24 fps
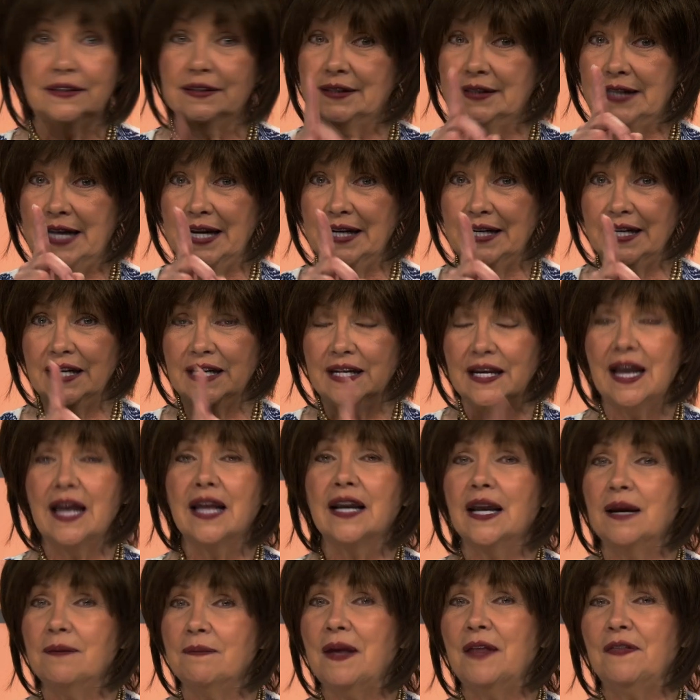lady,
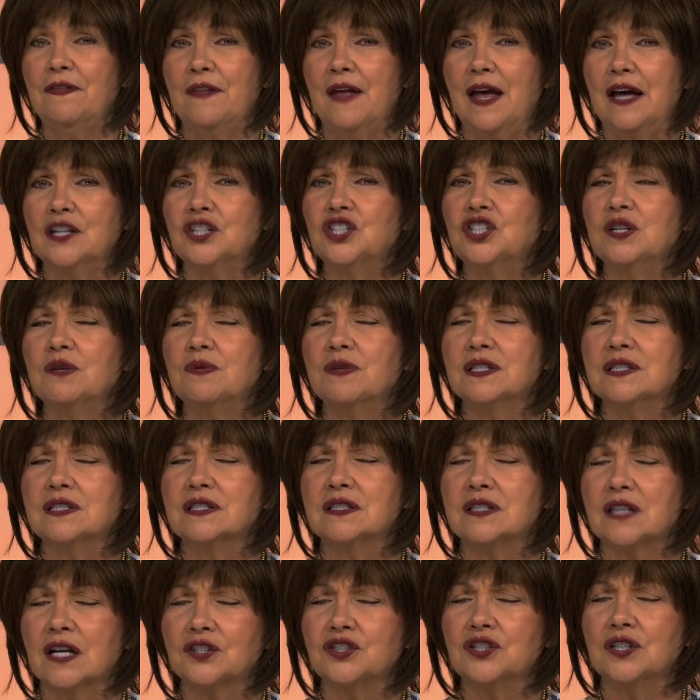and I meant that. She was
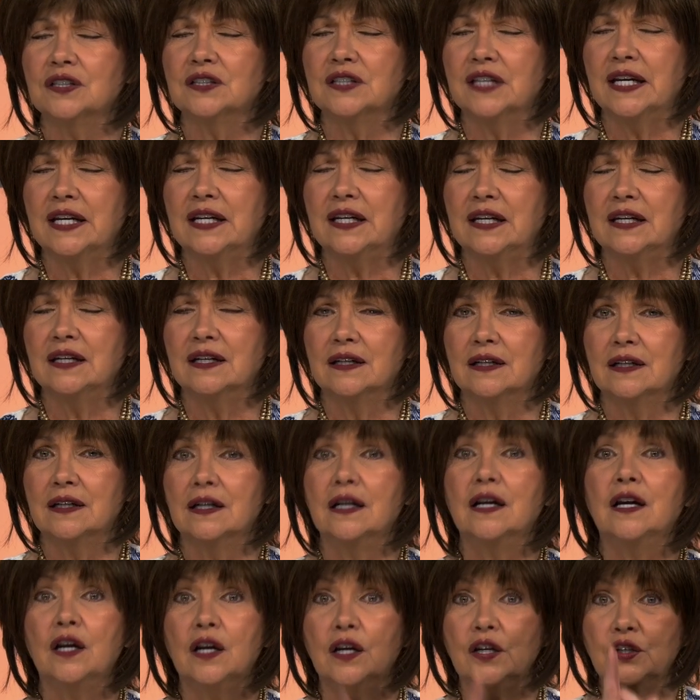such a lady.
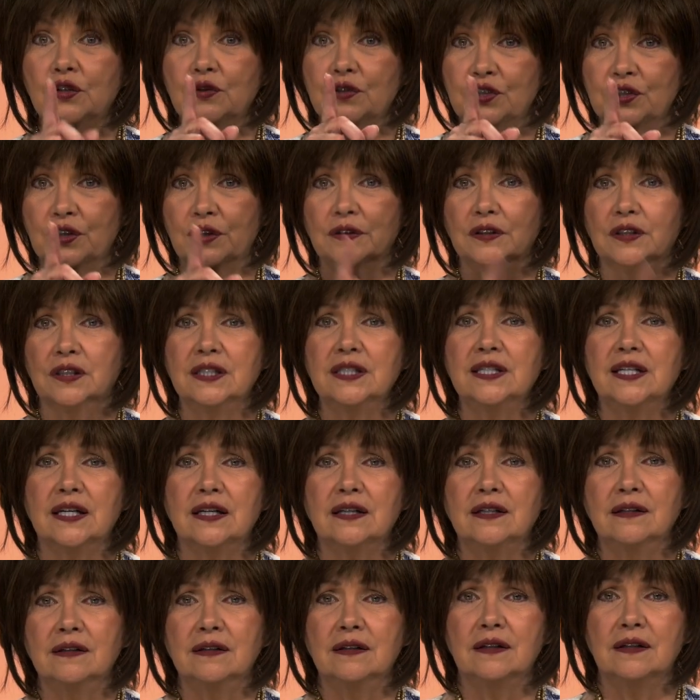You certainly
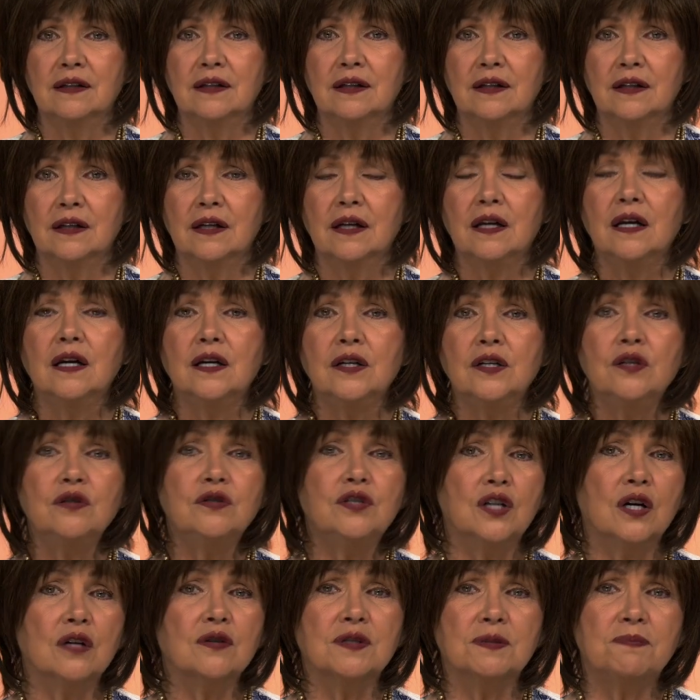did. You
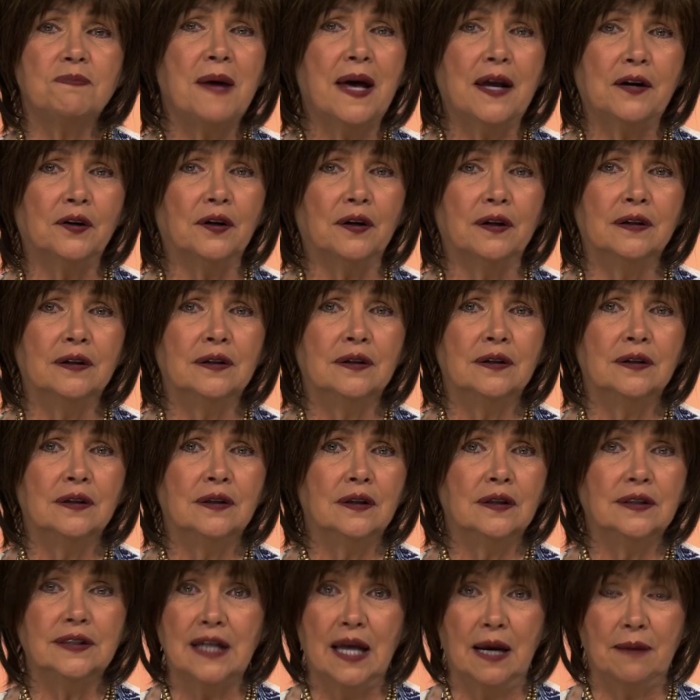chose better,
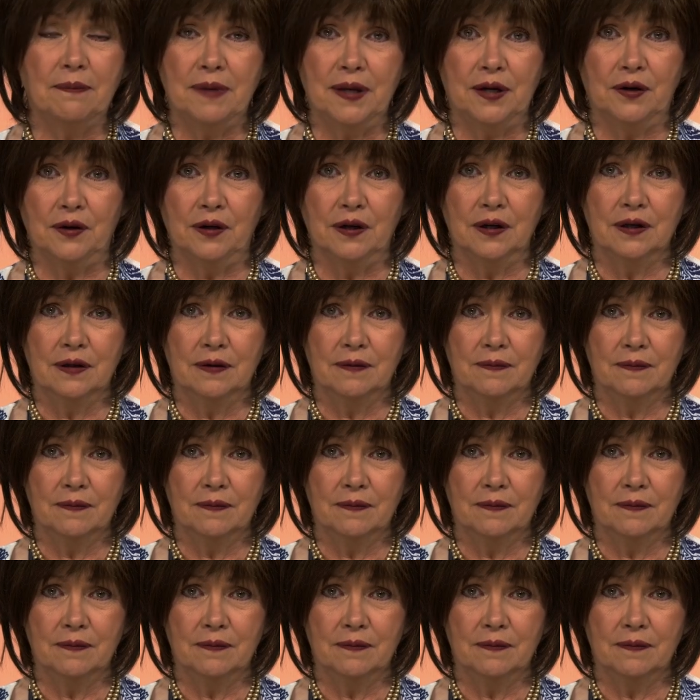not bitter.